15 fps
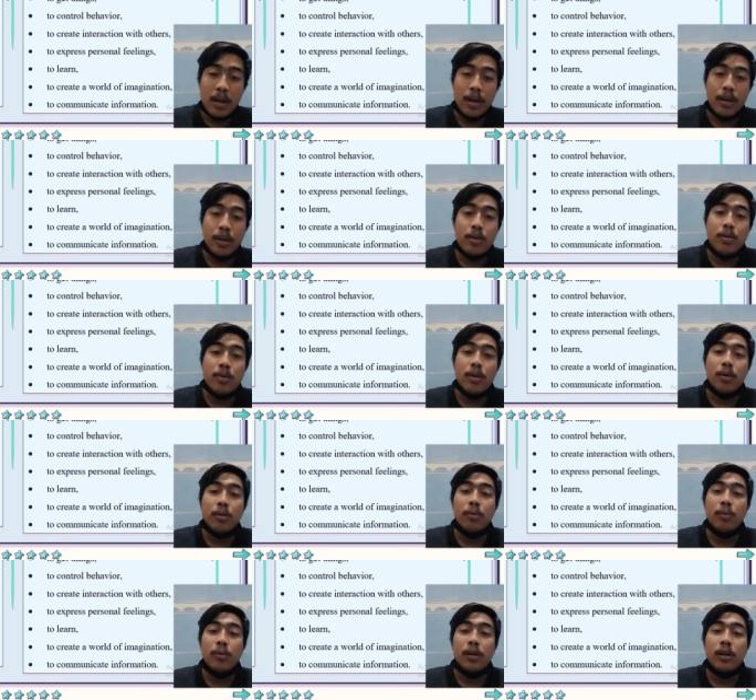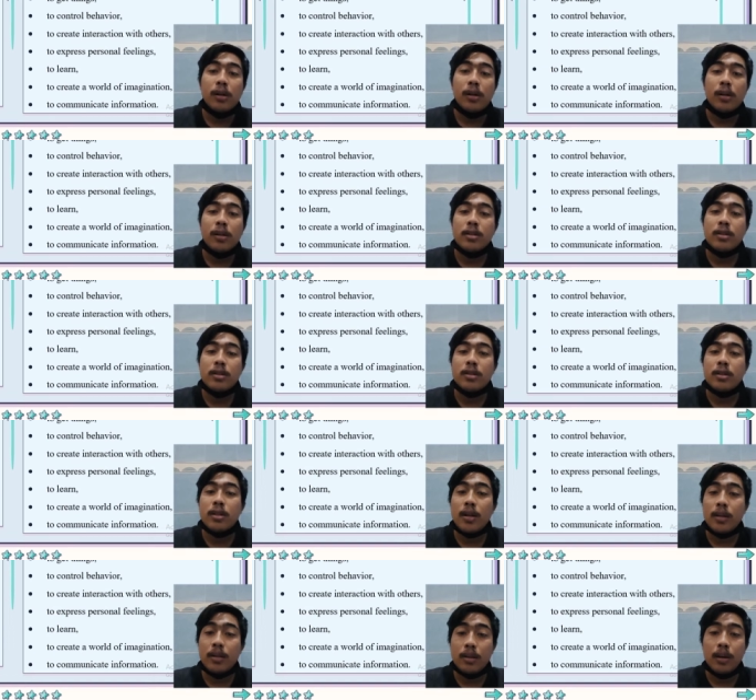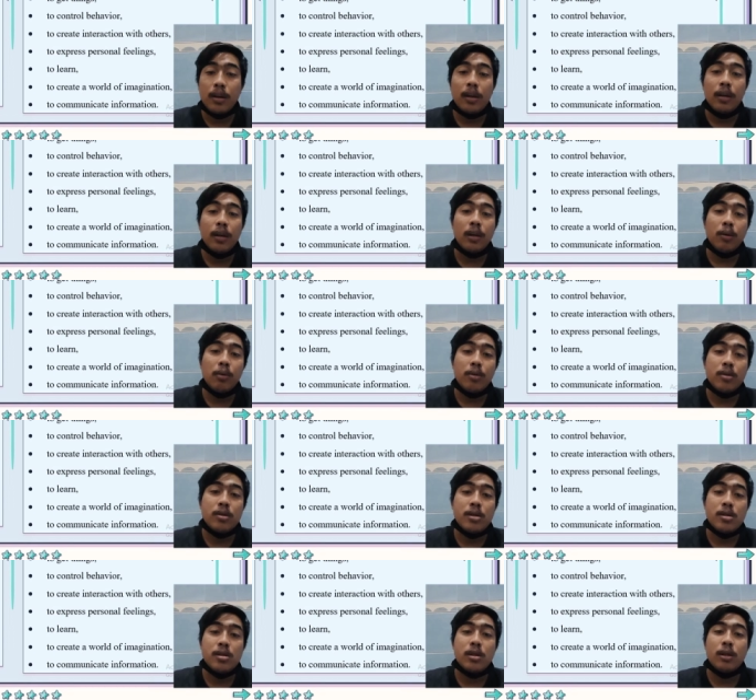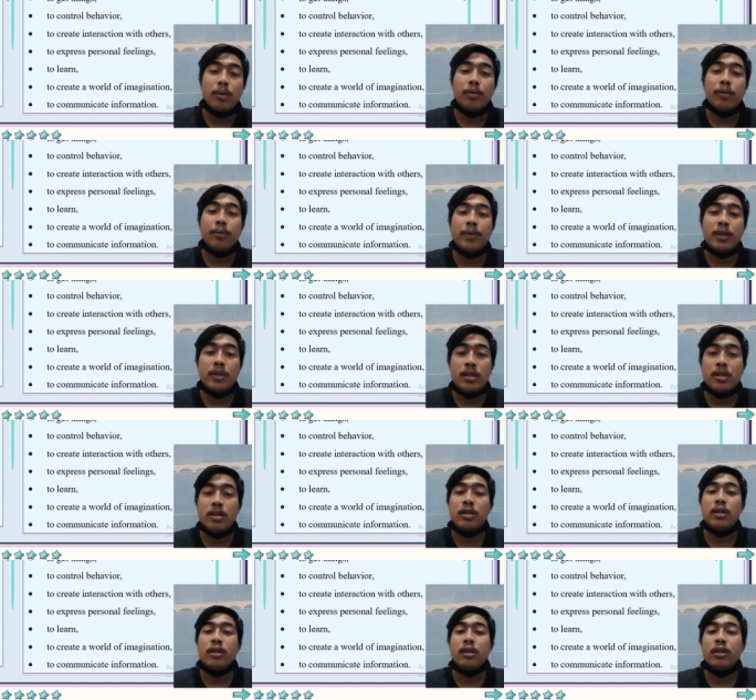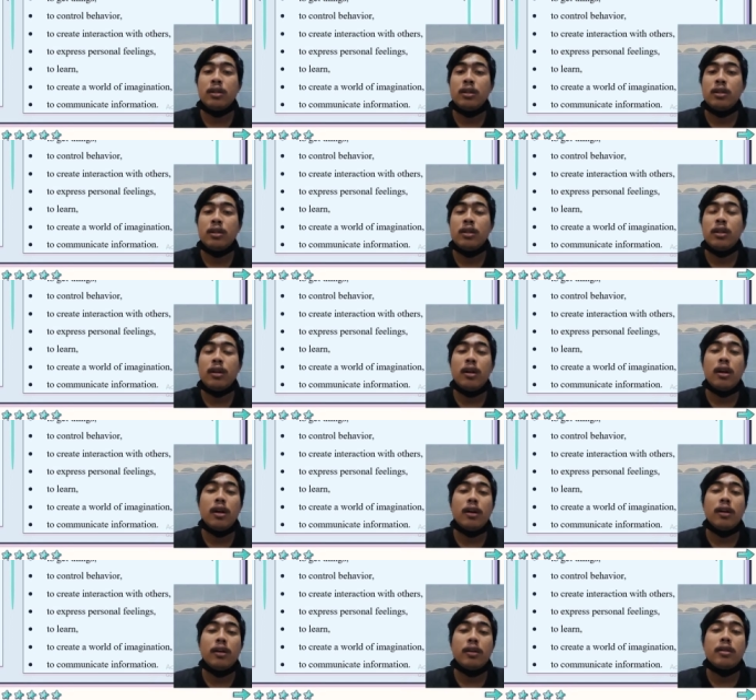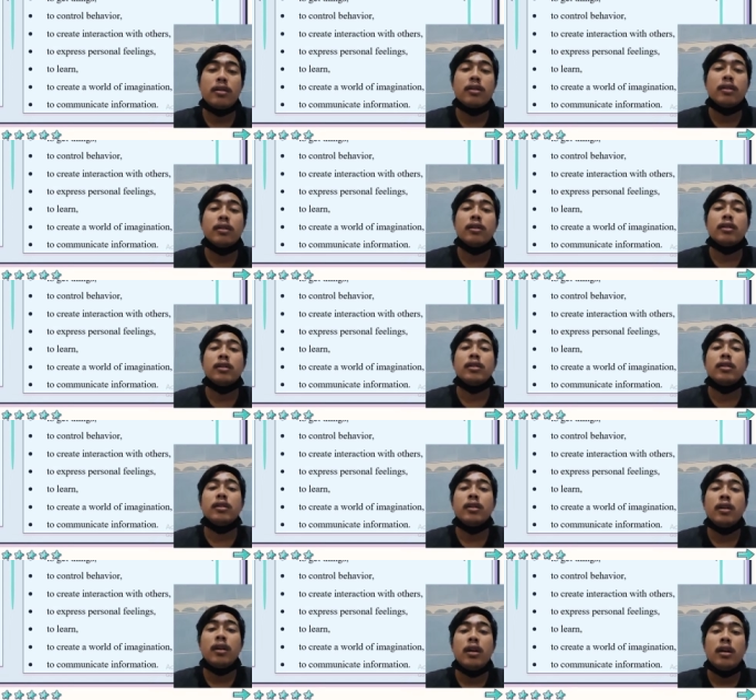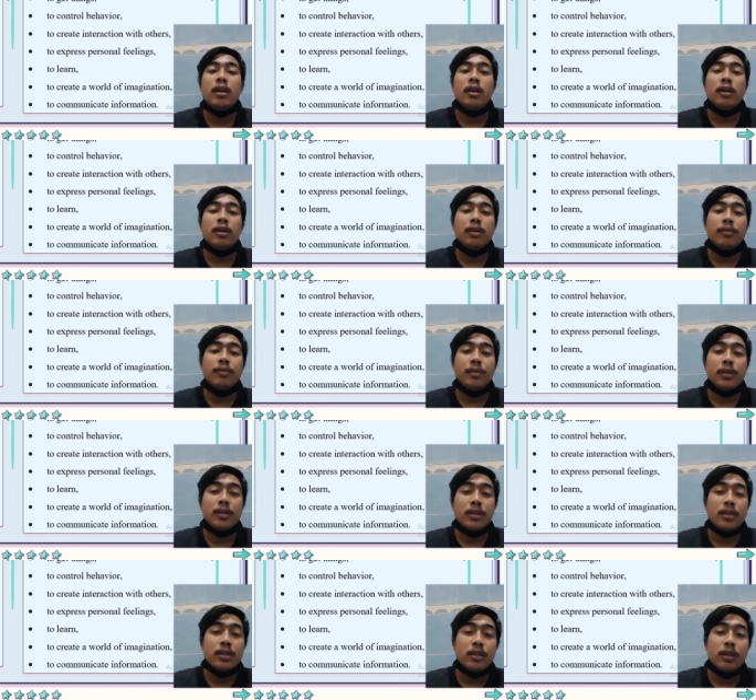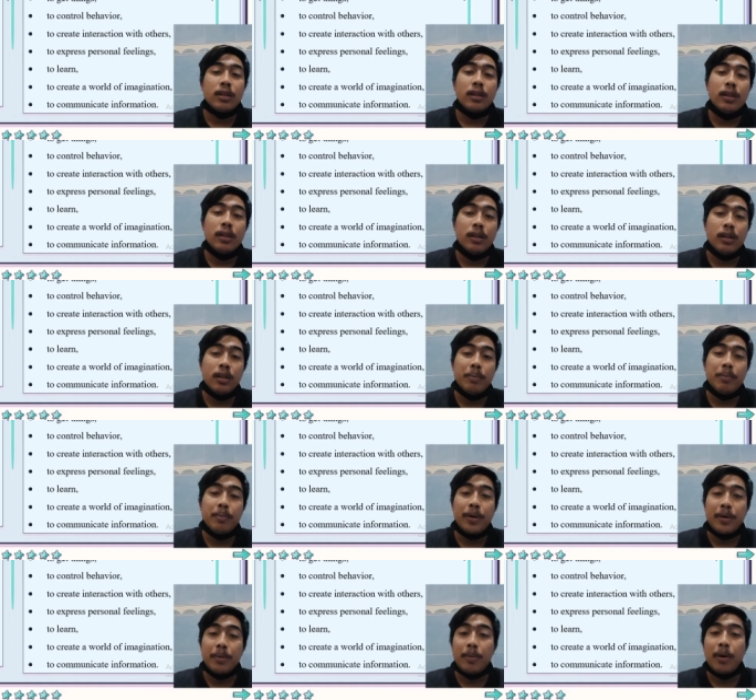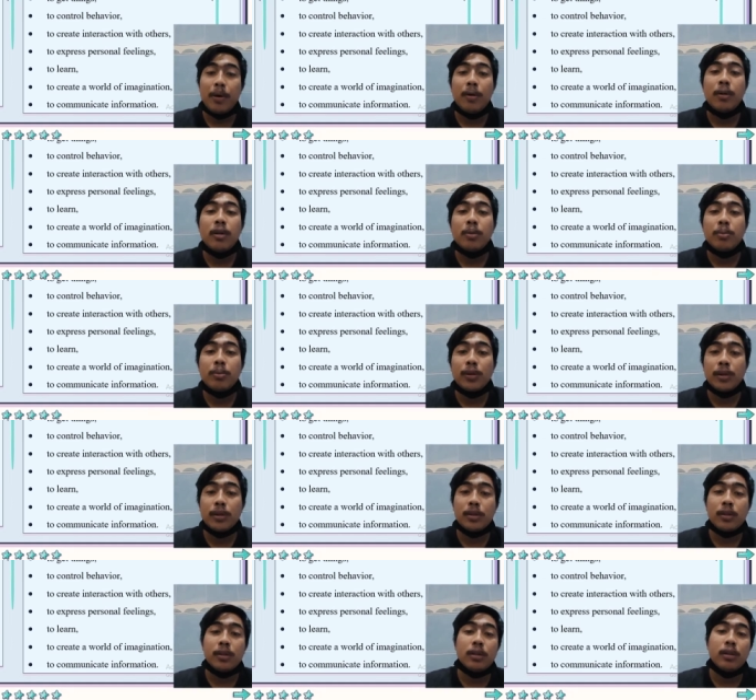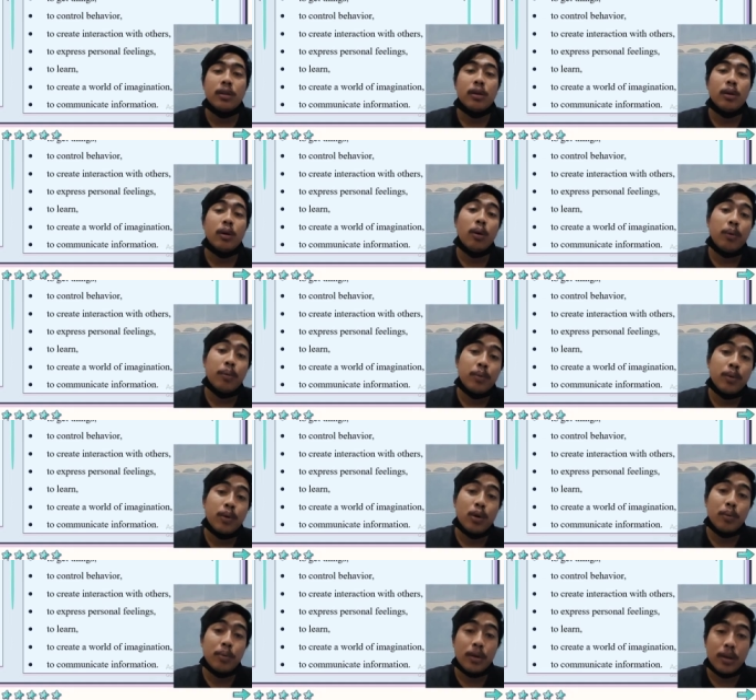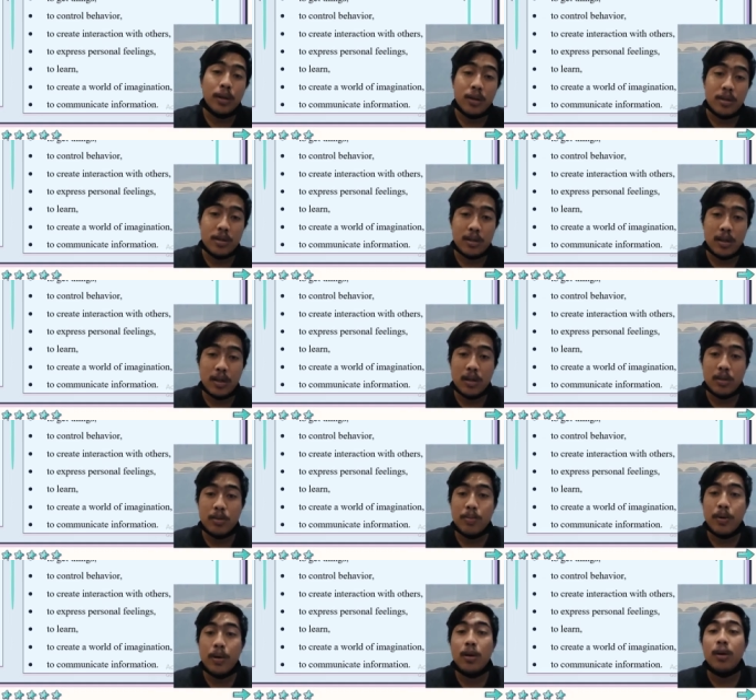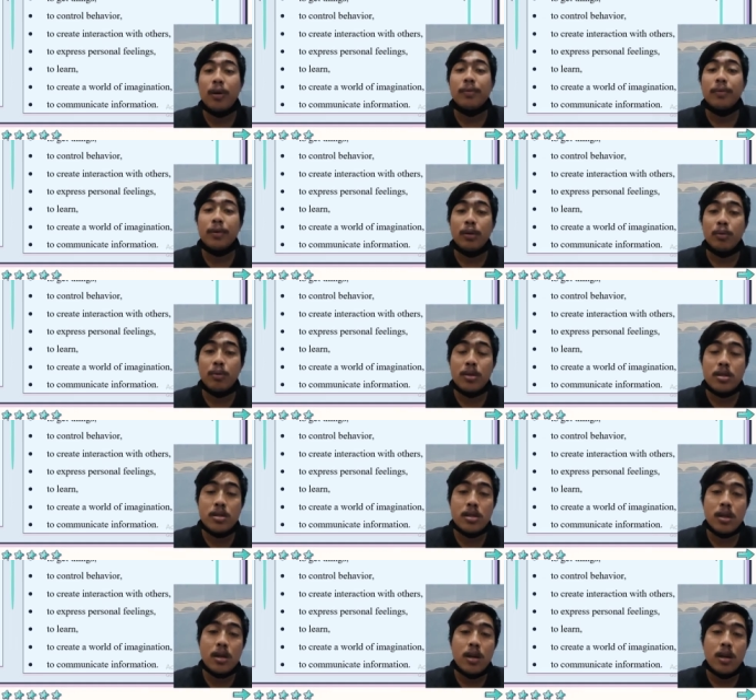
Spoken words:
New rules were set in language teaching profession, like the first, the paramount importance of communication aspect of language,